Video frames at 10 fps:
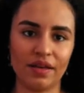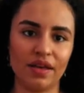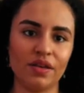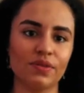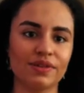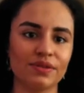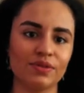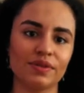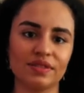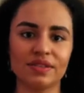and you will
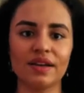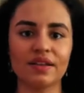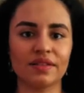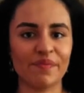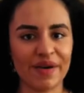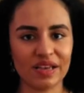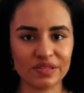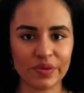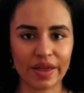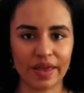study the best
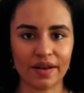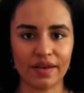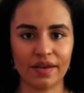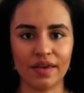you can